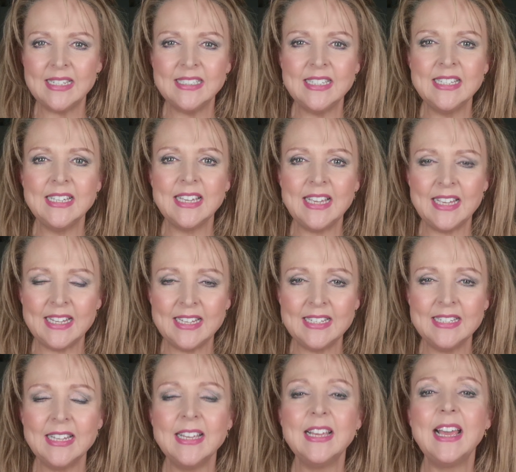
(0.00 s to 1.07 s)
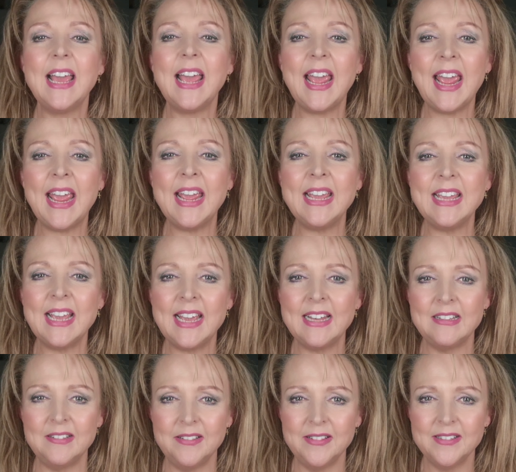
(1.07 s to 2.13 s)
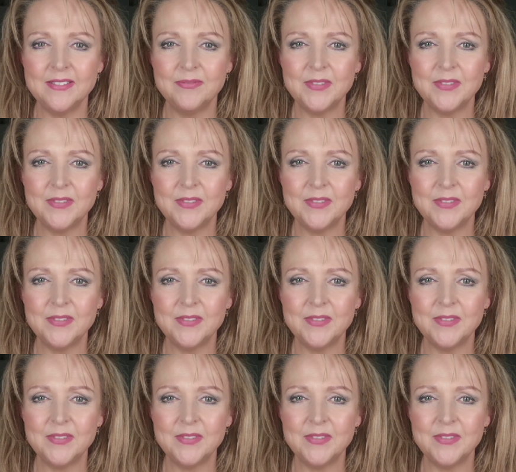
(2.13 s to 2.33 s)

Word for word: ending in A L.